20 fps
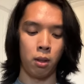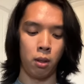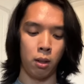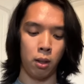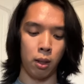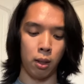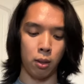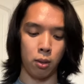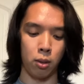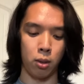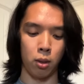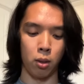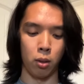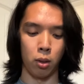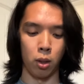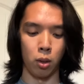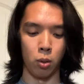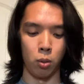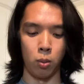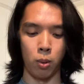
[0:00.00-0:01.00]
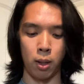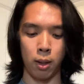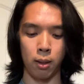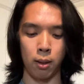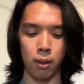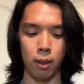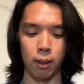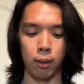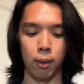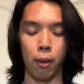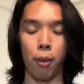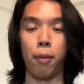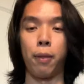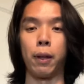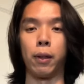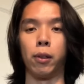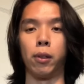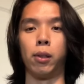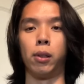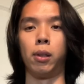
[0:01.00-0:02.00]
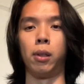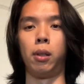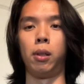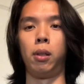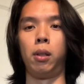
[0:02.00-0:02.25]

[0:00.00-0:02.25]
And so you'll want like the thicker